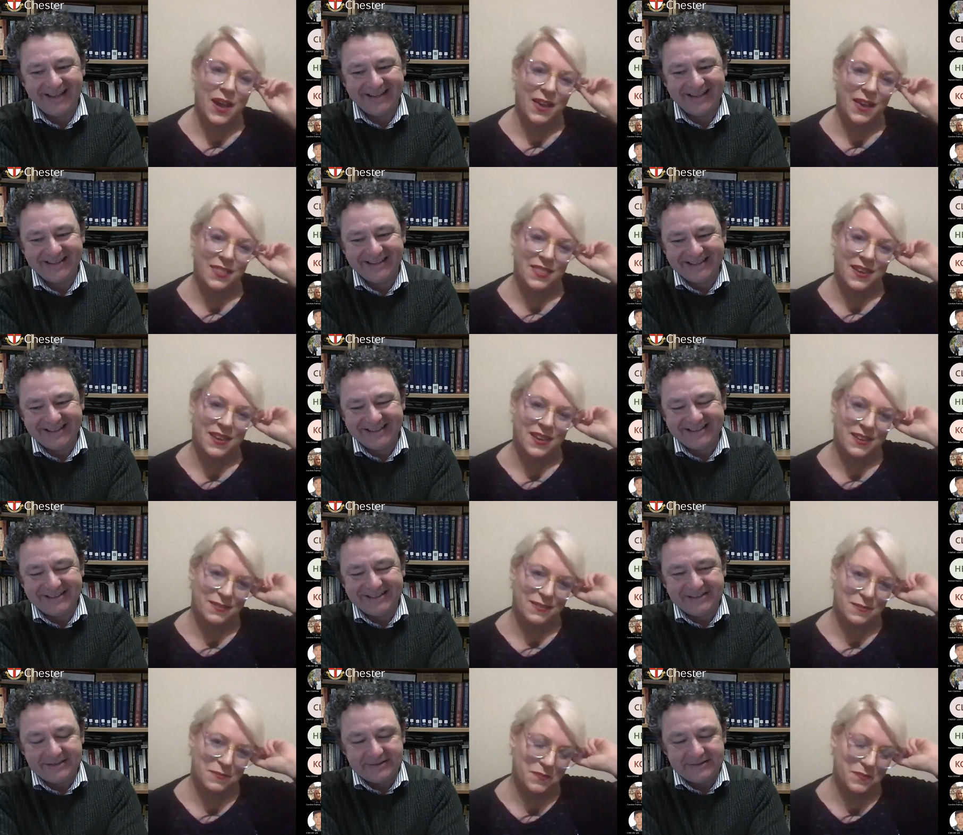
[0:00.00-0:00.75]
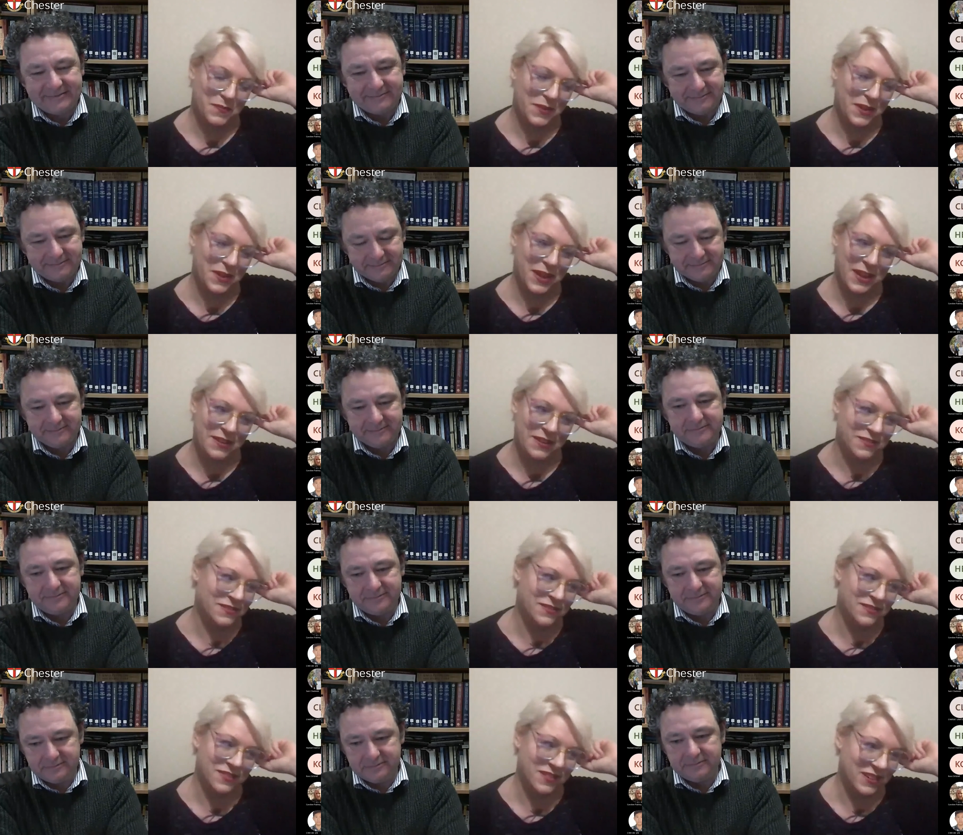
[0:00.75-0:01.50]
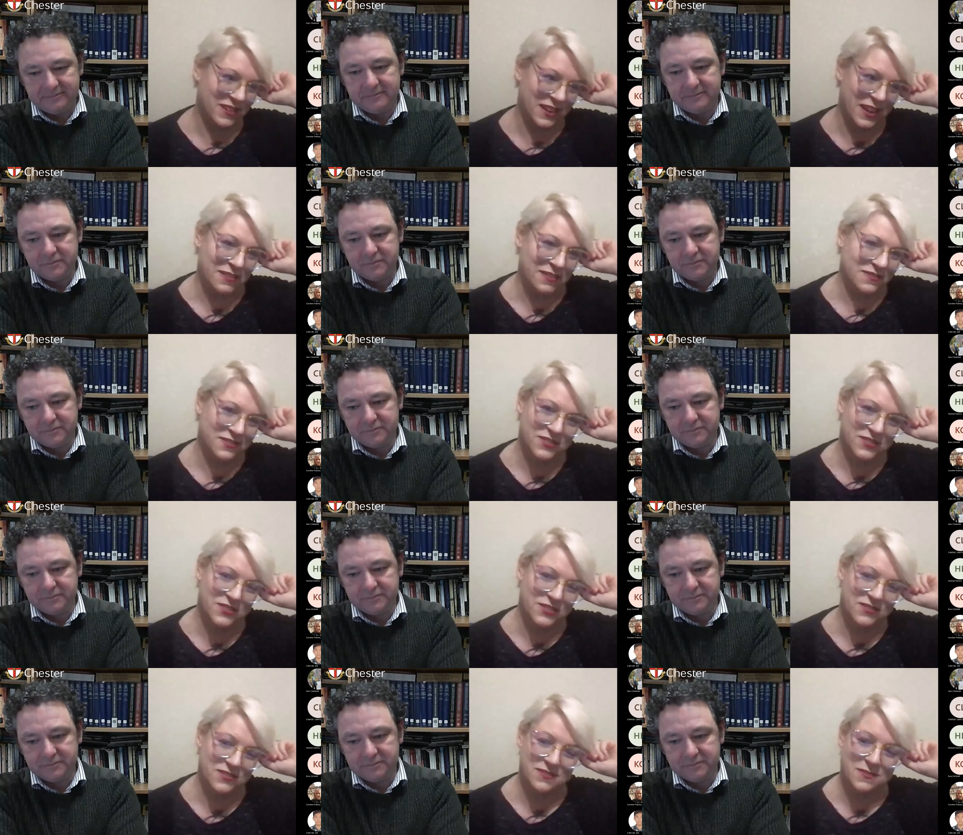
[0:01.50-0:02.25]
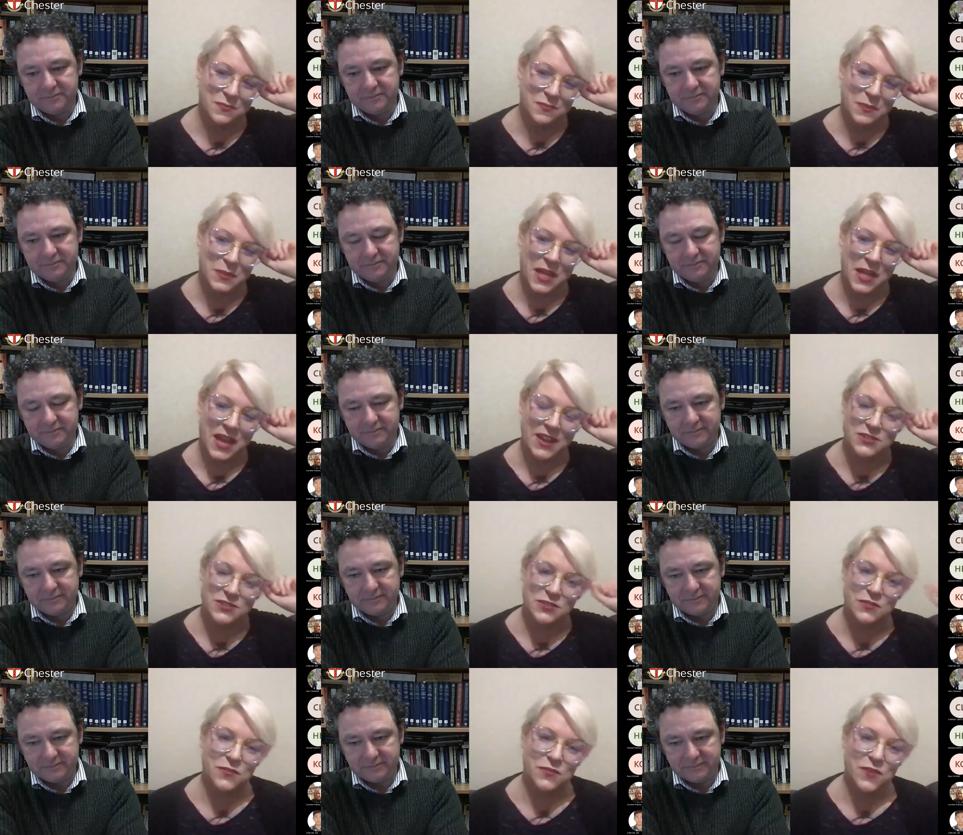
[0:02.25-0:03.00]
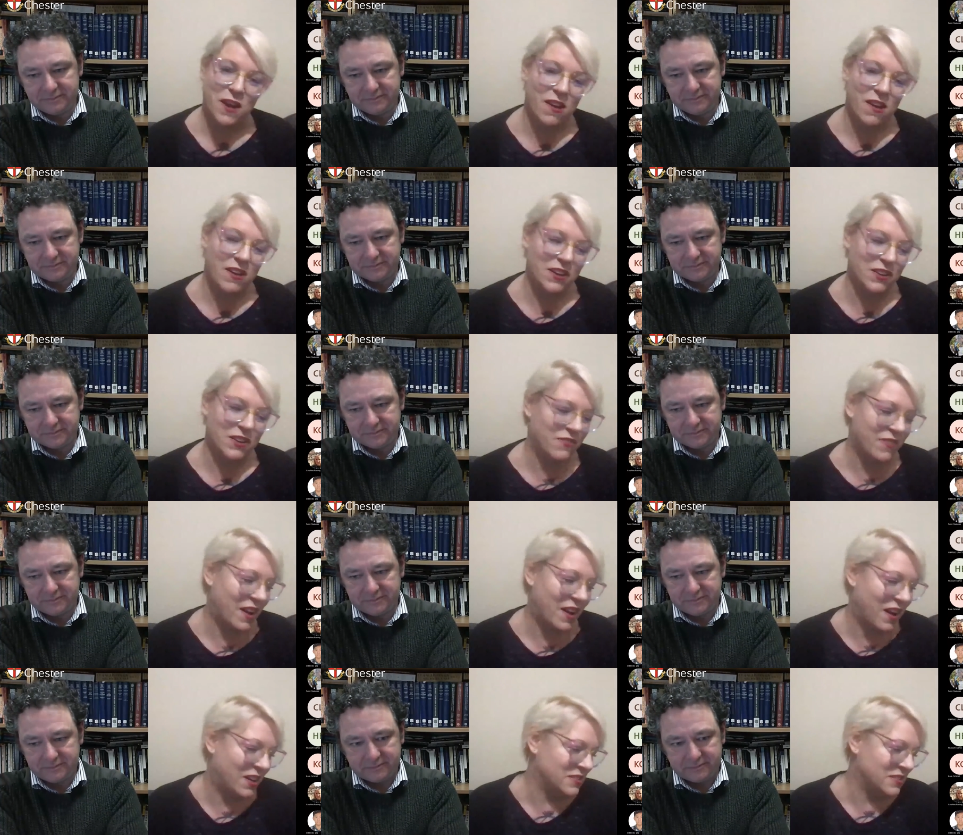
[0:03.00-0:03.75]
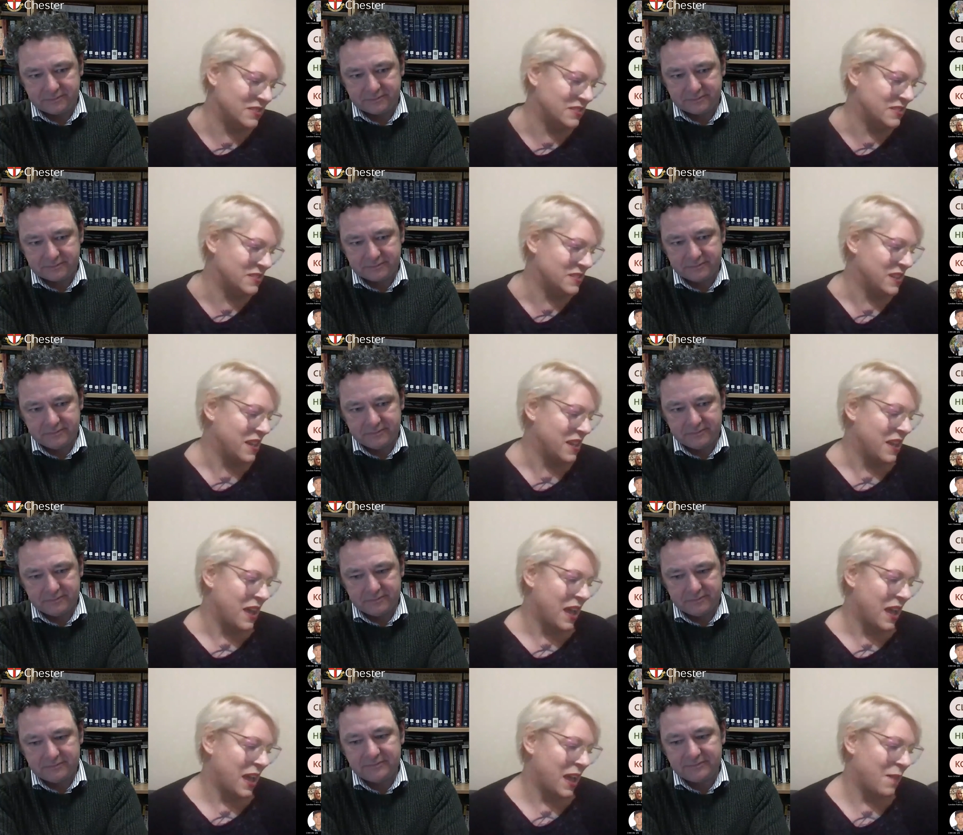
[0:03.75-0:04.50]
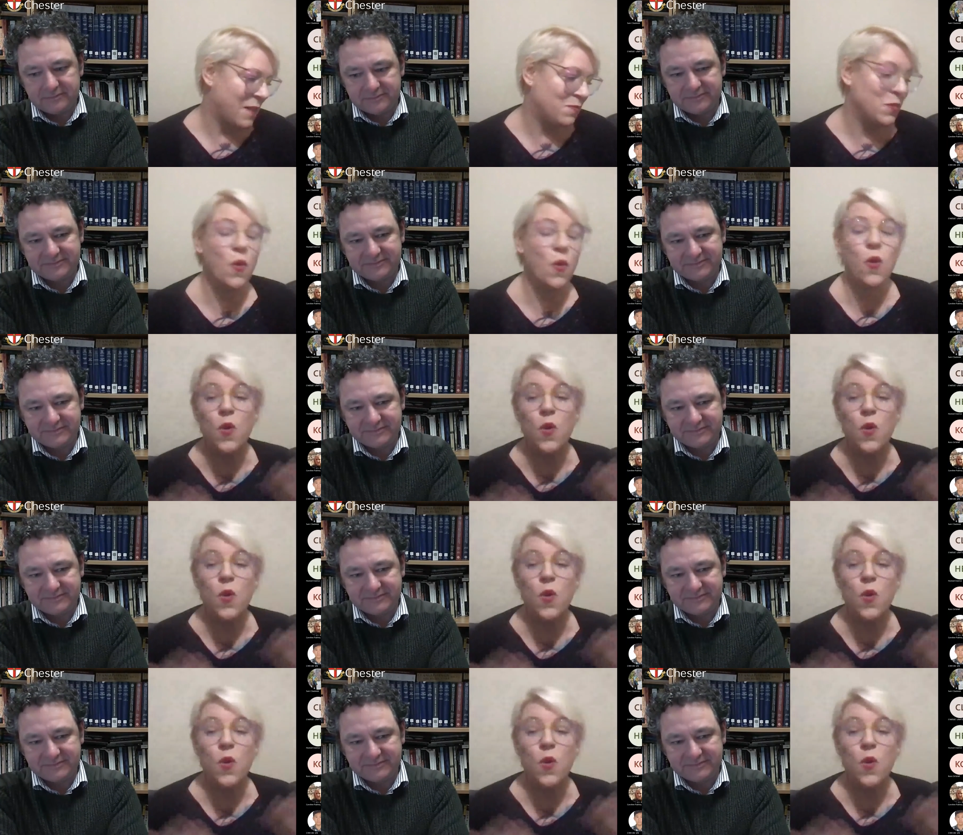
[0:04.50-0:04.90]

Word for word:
Speaker 1: way that can can plan too far in advance um,